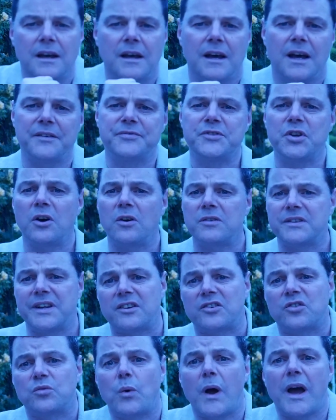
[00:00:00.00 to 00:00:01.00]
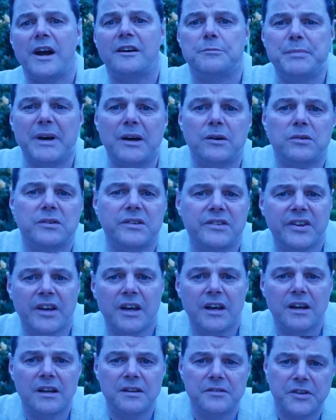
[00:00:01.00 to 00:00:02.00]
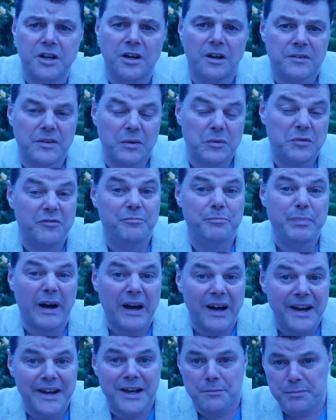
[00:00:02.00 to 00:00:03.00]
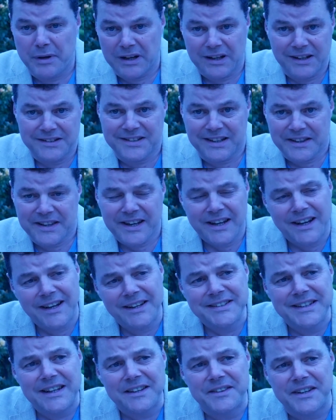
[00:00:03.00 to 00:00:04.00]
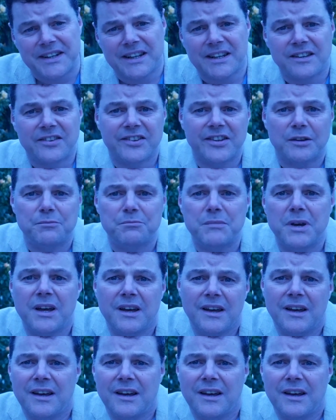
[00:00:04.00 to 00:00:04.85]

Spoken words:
I've talked elsewhere about the concept of bi-ability, the idea that in some